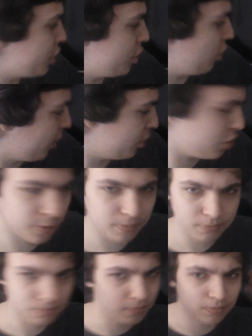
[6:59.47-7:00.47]
is orange.
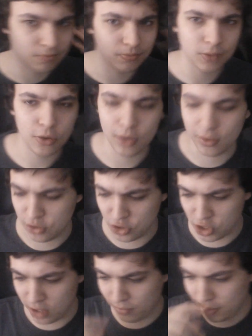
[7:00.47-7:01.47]
Who gives a
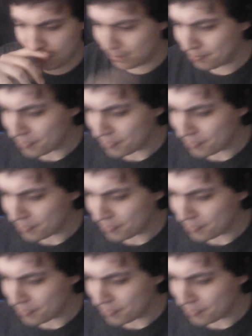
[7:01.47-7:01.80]
shit, really?